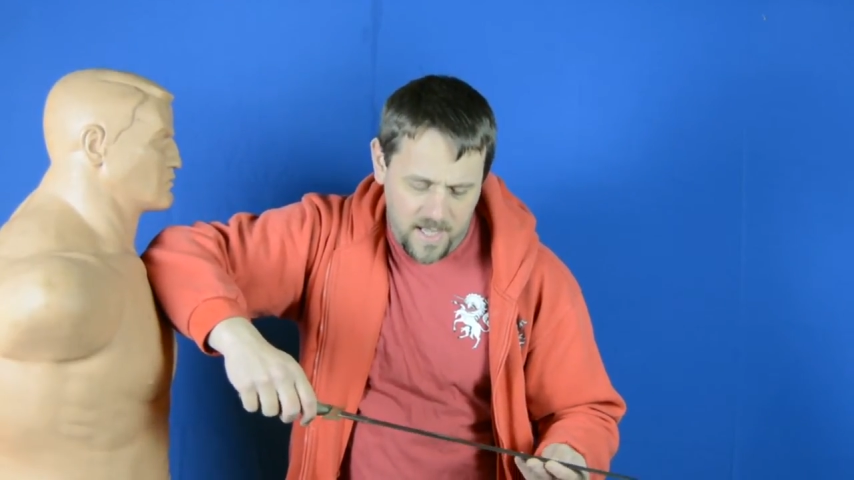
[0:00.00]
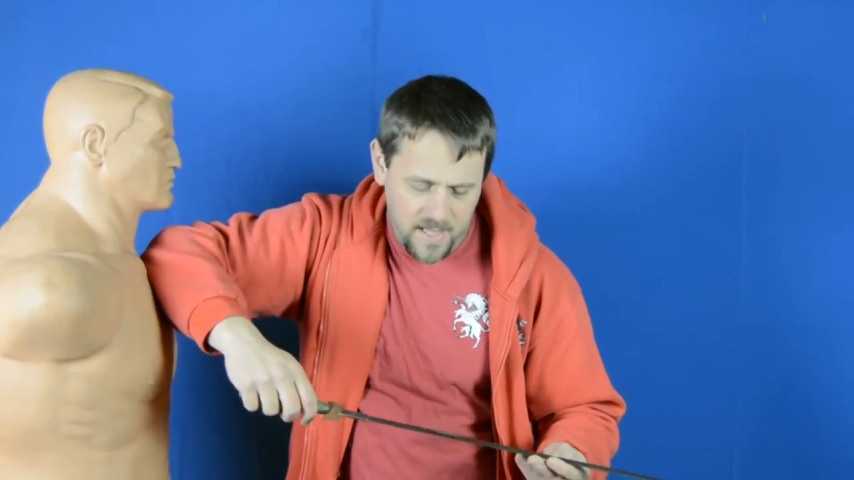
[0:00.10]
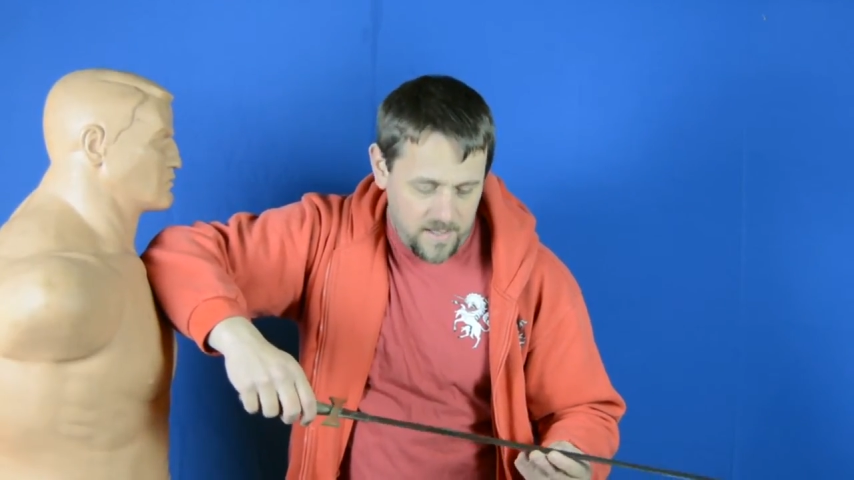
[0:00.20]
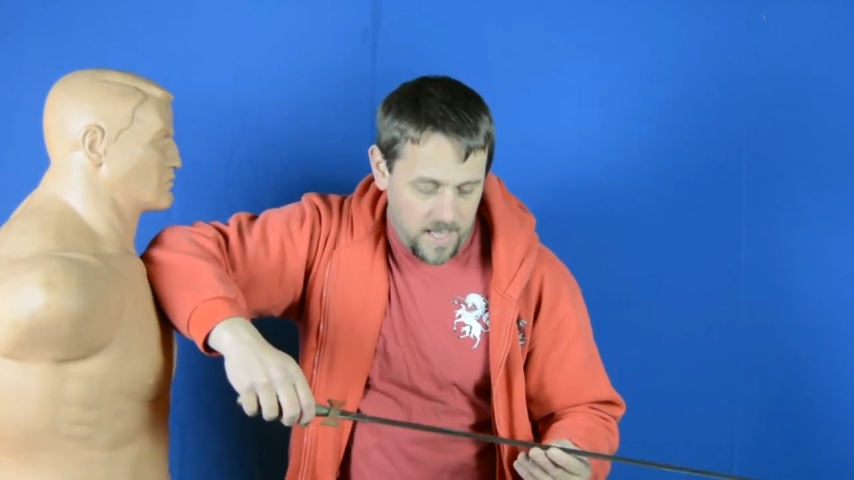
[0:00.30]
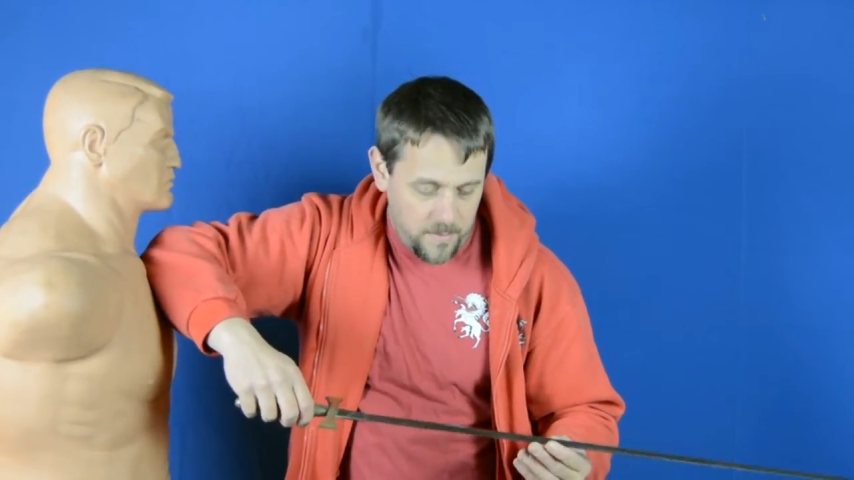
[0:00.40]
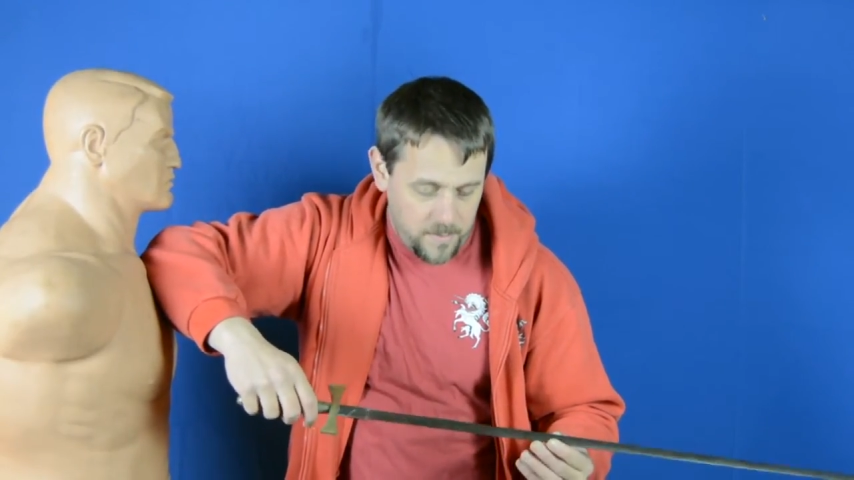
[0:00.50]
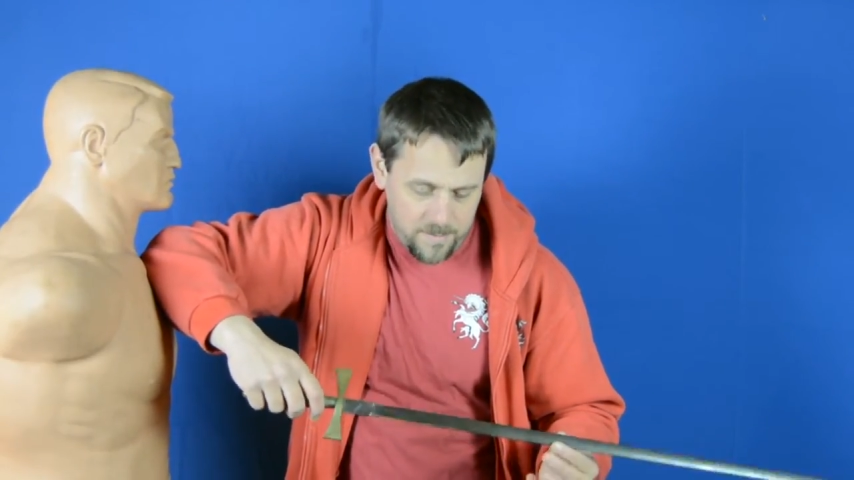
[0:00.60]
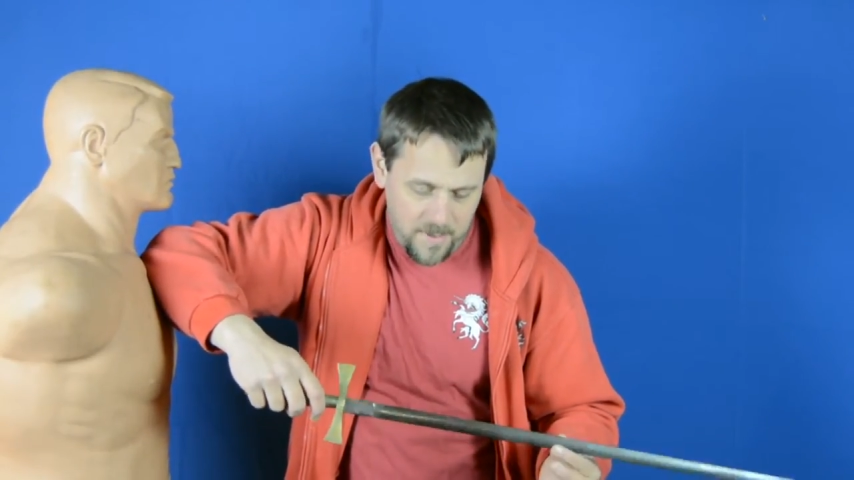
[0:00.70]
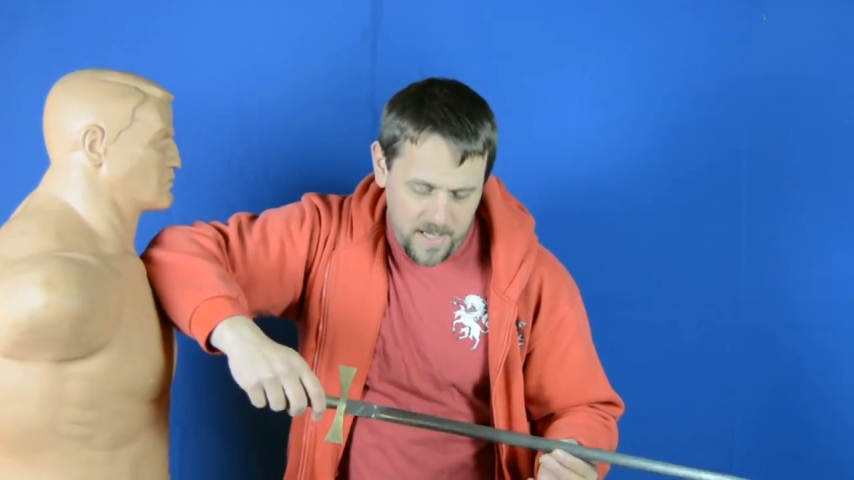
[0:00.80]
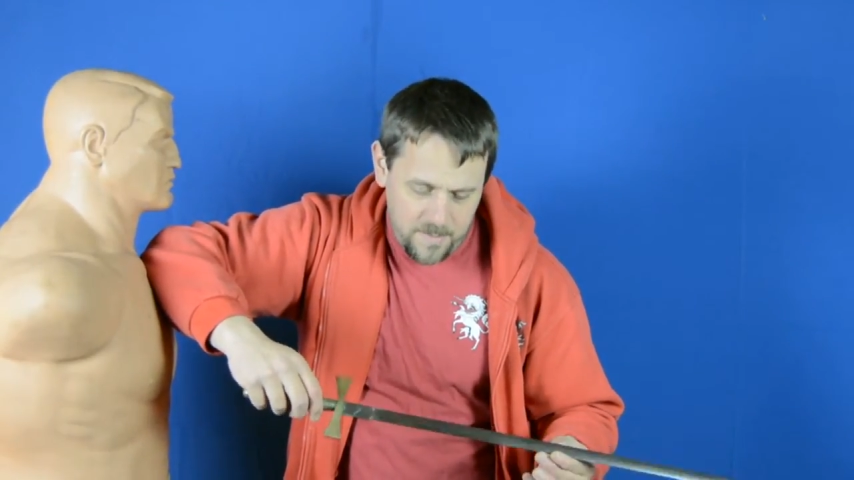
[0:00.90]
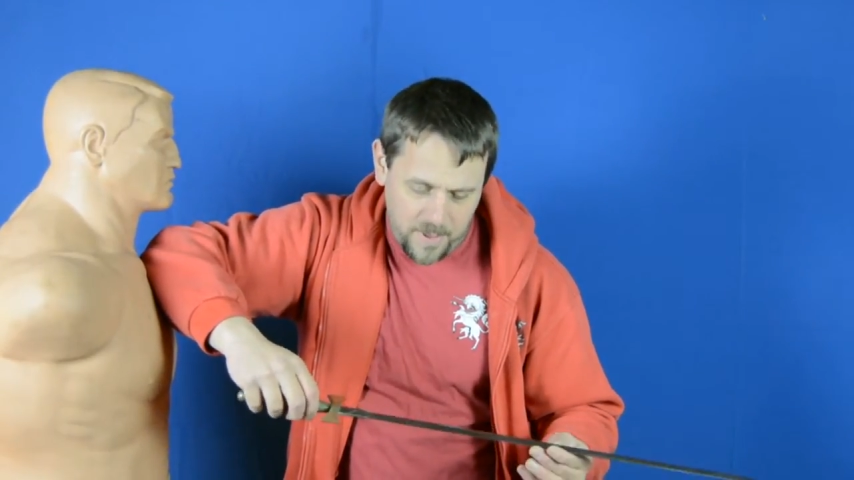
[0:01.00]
it was made